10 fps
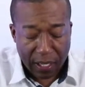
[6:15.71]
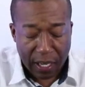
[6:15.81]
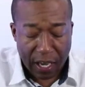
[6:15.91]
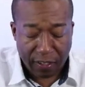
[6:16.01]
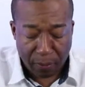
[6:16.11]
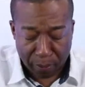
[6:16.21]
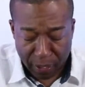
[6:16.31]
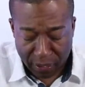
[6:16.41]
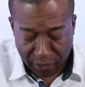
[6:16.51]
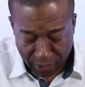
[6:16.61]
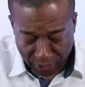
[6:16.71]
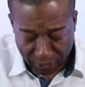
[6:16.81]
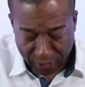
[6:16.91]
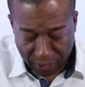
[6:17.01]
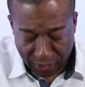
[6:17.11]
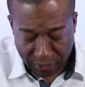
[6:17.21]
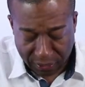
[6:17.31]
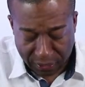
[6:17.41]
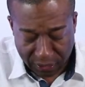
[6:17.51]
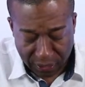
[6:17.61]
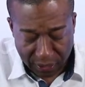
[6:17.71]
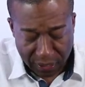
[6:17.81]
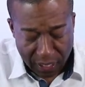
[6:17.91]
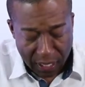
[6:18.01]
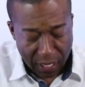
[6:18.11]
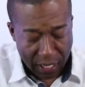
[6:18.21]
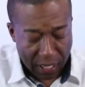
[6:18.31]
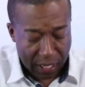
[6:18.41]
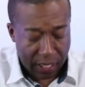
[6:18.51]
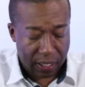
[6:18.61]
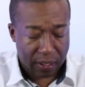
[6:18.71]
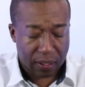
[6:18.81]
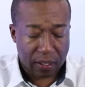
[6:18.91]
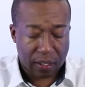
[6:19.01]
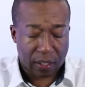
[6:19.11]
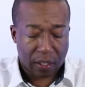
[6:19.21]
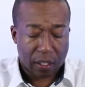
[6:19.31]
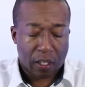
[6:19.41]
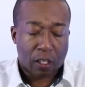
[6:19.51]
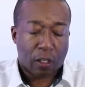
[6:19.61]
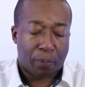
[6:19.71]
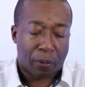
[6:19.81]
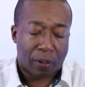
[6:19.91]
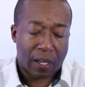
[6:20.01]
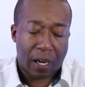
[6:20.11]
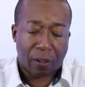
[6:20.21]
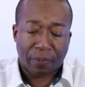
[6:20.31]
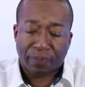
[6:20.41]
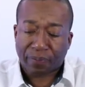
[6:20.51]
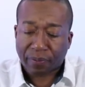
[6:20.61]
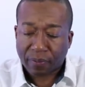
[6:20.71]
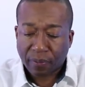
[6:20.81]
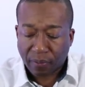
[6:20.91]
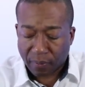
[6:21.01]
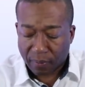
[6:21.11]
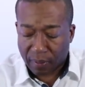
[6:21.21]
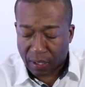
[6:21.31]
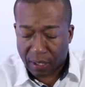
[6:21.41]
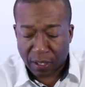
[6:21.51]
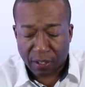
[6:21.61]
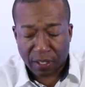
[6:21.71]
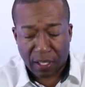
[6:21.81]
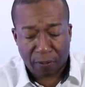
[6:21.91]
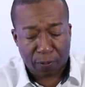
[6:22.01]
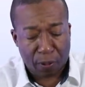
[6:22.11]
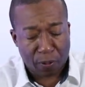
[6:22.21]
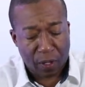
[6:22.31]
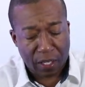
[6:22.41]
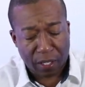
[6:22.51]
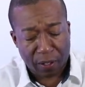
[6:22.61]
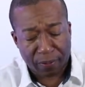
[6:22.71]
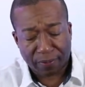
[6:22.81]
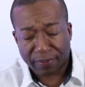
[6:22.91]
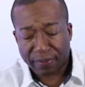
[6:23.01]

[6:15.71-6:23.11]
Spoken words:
It has the branding AKG, and you pull it out, and here's the headphones right here.